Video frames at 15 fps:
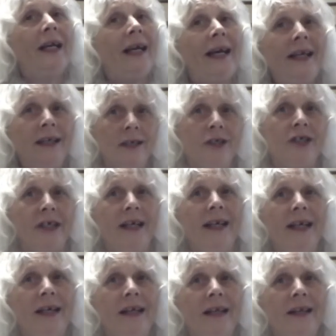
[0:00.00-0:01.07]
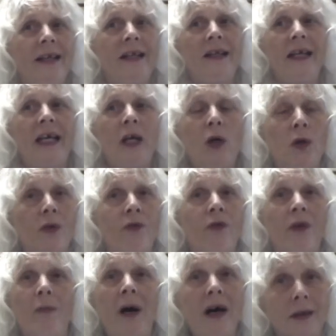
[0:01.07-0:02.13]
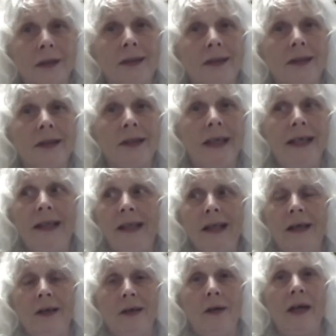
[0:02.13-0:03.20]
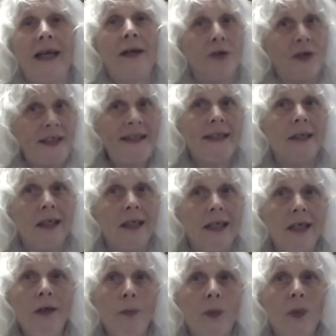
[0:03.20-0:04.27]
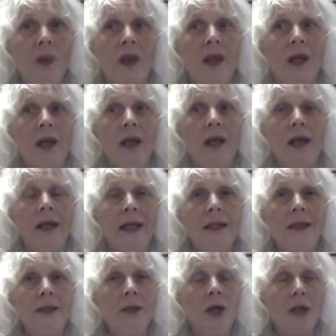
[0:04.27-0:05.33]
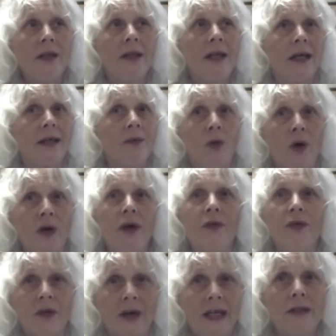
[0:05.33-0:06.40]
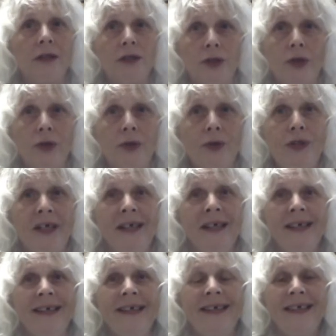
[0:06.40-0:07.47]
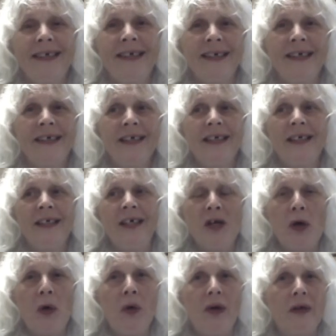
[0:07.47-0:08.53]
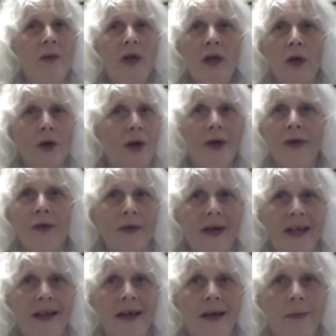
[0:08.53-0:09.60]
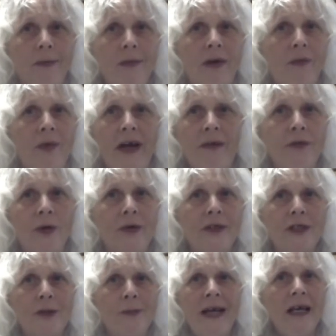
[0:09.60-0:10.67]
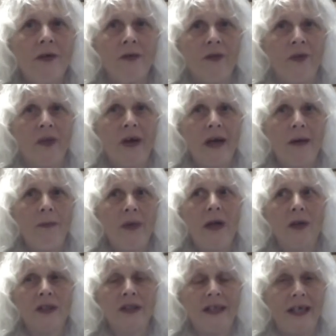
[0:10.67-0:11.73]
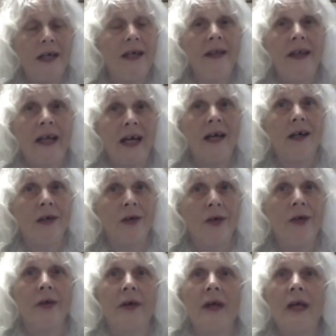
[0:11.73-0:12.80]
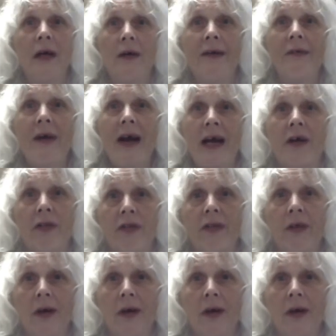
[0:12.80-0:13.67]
energy that they got from us increasingly is not that one of gratitude, and we're not honoring them and we have no respect for them because they are incurring our wrath